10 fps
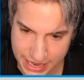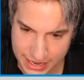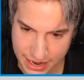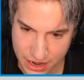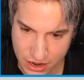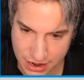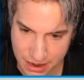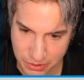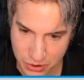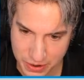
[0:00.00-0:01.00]
And here
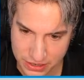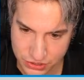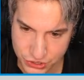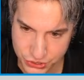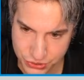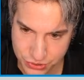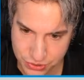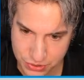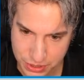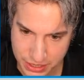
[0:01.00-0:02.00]
I'm going
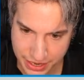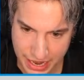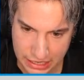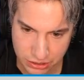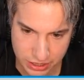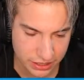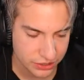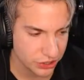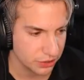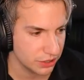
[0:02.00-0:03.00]
to
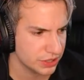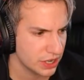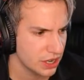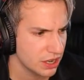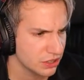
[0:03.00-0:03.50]
calculate totals.